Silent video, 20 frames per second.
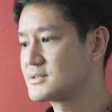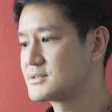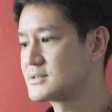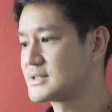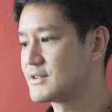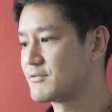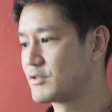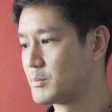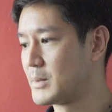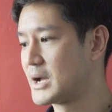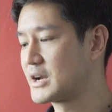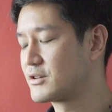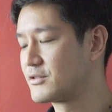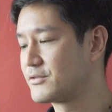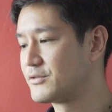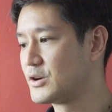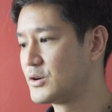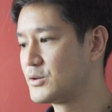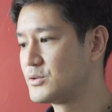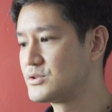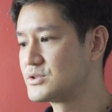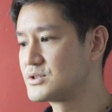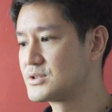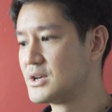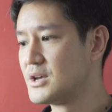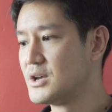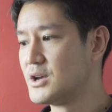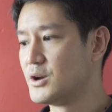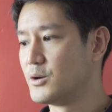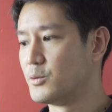several
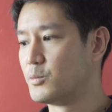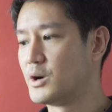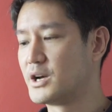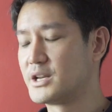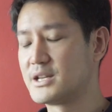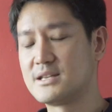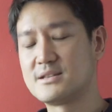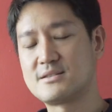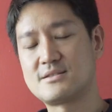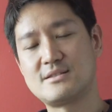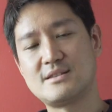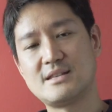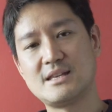microphones. One is